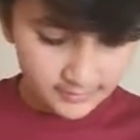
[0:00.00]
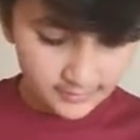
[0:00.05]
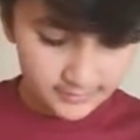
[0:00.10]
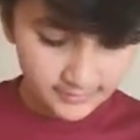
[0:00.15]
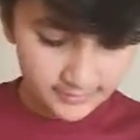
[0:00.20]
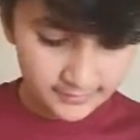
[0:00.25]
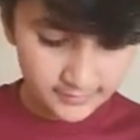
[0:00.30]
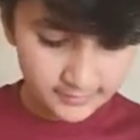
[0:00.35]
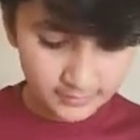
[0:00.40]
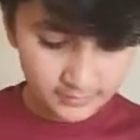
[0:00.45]

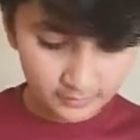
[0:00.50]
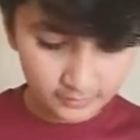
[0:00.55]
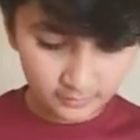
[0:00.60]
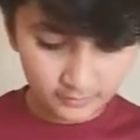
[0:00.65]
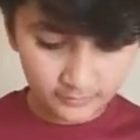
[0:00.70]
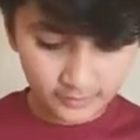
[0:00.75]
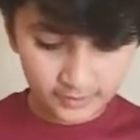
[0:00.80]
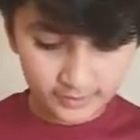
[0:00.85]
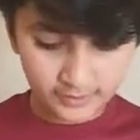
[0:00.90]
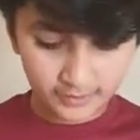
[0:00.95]
Did you know
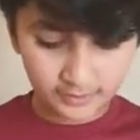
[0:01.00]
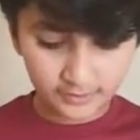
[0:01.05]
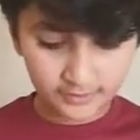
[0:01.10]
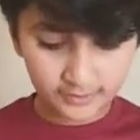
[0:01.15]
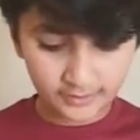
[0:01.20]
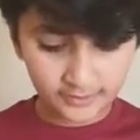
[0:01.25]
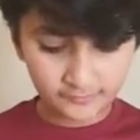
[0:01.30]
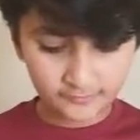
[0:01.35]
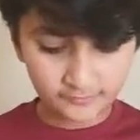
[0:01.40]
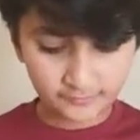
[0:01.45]
that
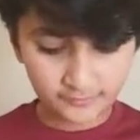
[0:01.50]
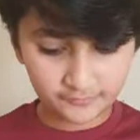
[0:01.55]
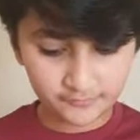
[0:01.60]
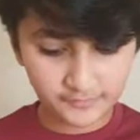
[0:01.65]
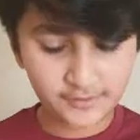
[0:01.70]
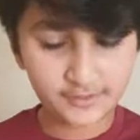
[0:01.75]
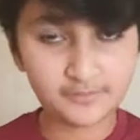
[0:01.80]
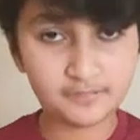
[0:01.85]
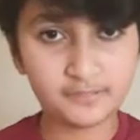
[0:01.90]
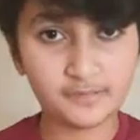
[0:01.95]
nearly
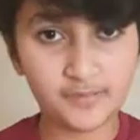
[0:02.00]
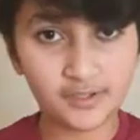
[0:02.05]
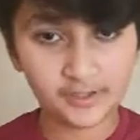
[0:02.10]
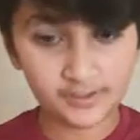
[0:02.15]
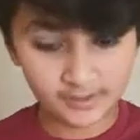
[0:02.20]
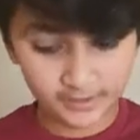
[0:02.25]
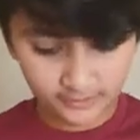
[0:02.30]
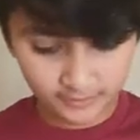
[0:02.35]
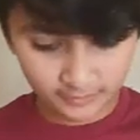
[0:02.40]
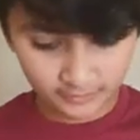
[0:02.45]
15
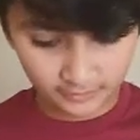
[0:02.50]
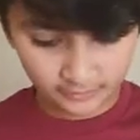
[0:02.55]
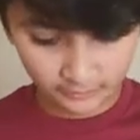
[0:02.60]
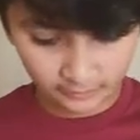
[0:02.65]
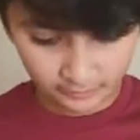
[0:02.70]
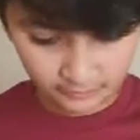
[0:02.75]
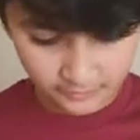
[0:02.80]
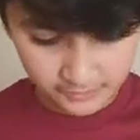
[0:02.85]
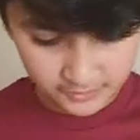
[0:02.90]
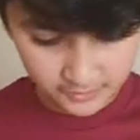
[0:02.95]
million
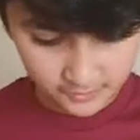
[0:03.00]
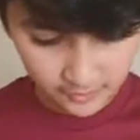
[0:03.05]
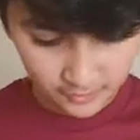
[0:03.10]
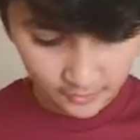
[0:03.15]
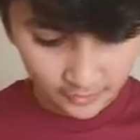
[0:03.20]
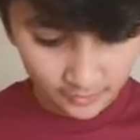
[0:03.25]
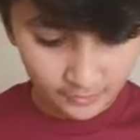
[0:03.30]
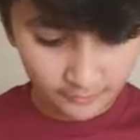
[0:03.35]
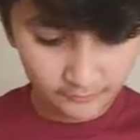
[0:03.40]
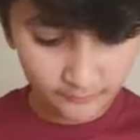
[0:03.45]
girls
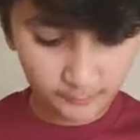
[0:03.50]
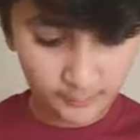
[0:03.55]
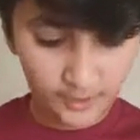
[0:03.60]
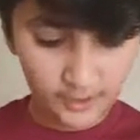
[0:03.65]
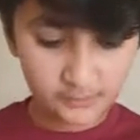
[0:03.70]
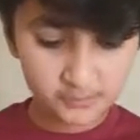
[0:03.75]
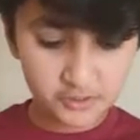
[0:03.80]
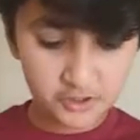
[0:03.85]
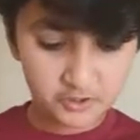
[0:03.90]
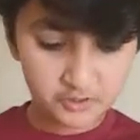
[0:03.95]
of
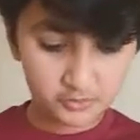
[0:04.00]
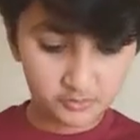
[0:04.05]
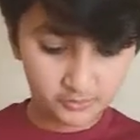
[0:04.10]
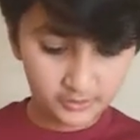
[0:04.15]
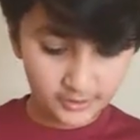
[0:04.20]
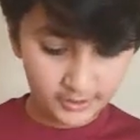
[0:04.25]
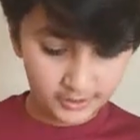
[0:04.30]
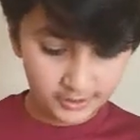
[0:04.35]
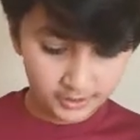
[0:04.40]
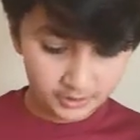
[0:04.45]
primary school
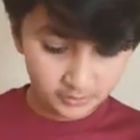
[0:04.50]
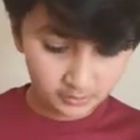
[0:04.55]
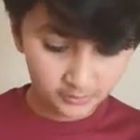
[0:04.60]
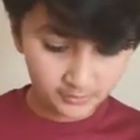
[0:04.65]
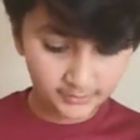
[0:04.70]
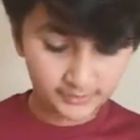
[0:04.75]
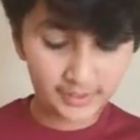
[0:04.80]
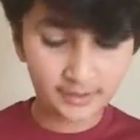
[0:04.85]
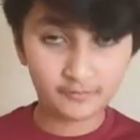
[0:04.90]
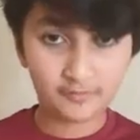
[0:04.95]
age
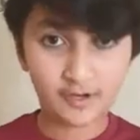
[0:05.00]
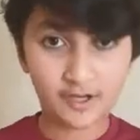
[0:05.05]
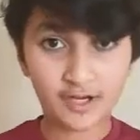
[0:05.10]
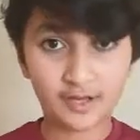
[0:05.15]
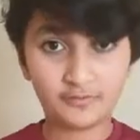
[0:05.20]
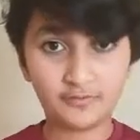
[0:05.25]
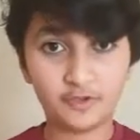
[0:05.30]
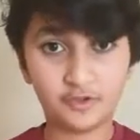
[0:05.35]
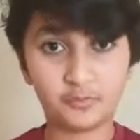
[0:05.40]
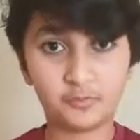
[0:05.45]
will never
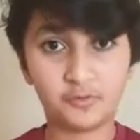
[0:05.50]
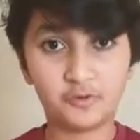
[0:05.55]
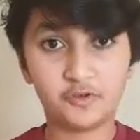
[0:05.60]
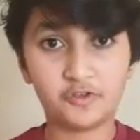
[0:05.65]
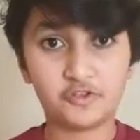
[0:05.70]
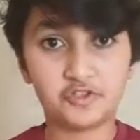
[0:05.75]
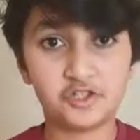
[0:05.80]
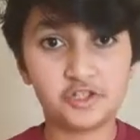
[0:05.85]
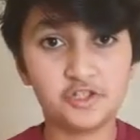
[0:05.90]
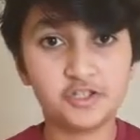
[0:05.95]
have the
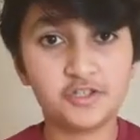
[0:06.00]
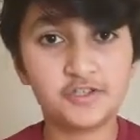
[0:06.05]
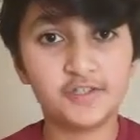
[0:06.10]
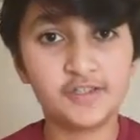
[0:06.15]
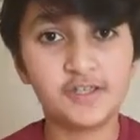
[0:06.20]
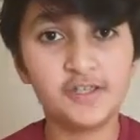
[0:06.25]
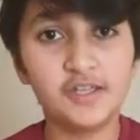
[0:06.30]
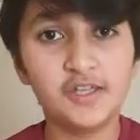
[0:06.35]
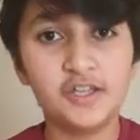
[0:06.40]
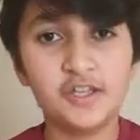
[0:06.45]

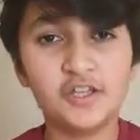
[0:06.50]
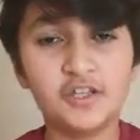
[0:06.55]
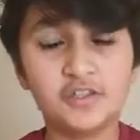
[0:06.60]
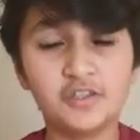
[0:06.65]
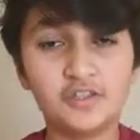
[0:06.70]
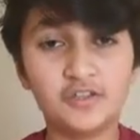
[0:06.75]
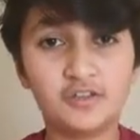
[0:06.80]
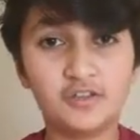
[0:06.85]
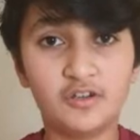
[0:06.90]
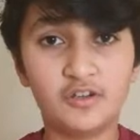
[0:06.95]
opportunity
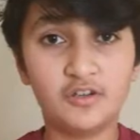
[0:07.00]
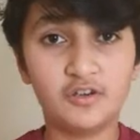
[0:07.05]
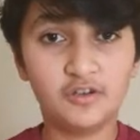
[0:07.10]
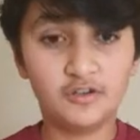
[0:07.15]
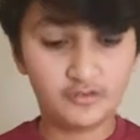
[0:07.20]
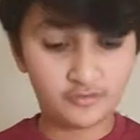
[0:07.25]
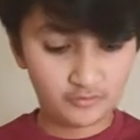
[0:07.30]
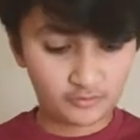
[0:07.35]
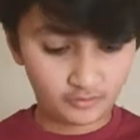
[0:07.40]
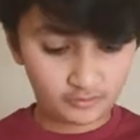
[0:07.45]
to
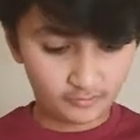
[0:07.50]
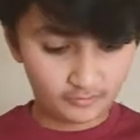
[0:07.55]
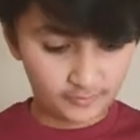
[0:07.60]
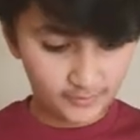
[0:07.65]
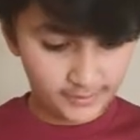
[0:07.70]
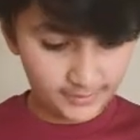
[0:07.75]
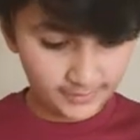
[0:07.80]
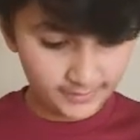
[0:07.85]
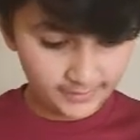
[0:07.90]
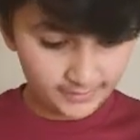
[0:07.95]
learn or
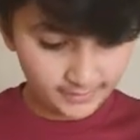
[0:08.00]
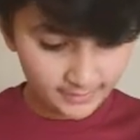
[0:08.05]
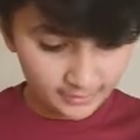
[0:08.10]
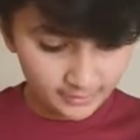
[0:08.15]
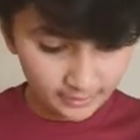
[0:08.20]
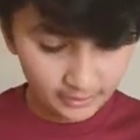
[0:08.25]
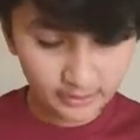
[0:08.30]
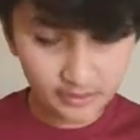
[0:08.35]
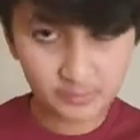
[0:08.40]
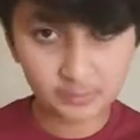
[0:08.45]
read,
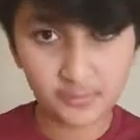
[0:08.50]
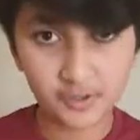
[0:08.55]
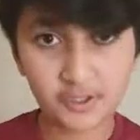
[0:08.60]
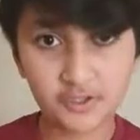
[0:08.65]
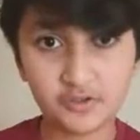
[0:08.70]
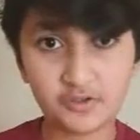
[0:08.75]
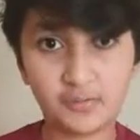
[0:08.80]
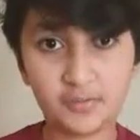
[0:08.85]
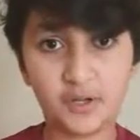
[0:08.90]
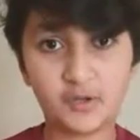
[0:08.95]
compared
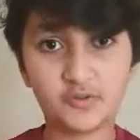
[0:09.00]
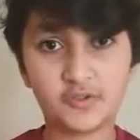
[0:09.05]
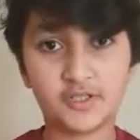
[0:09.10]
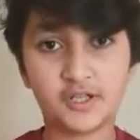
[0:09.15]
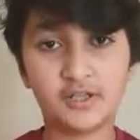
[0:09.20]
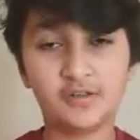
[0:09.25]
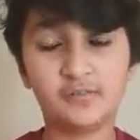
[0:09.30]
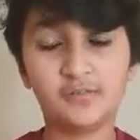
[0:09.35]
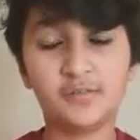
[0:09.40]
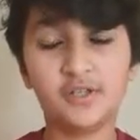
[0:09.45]
to about
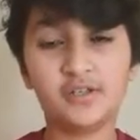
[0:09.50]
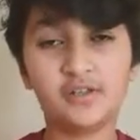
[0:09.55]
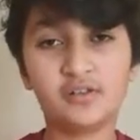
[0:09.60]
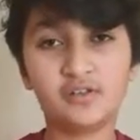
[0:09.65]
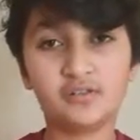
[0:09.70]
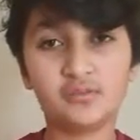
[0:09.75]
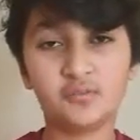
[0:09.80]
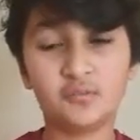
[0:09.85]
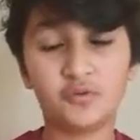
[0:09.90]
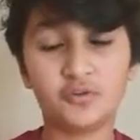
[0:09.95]
10
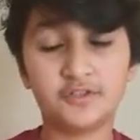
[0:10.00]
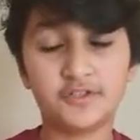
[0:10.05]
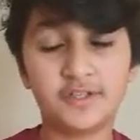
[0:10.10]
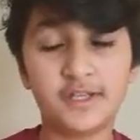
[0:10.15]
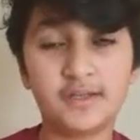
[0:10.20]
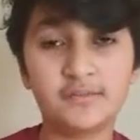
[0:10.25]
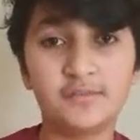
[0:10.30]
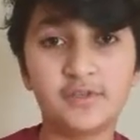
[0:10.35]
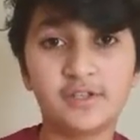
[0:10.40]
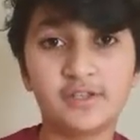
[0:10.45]

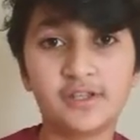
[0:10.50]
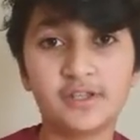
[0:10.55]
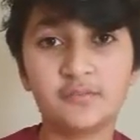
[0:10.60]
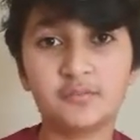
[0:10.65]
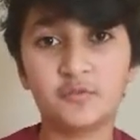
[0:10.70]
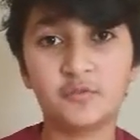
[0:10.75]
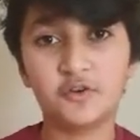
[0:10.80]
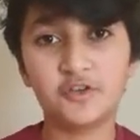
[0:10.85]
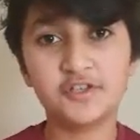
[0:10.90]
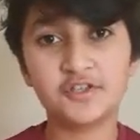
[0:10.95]
million
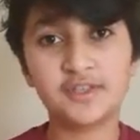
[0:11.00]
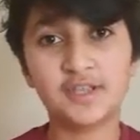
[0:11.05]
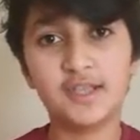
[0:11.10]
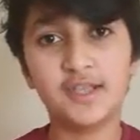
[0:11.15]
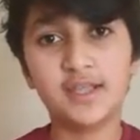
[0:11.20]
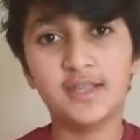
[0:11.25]
boys?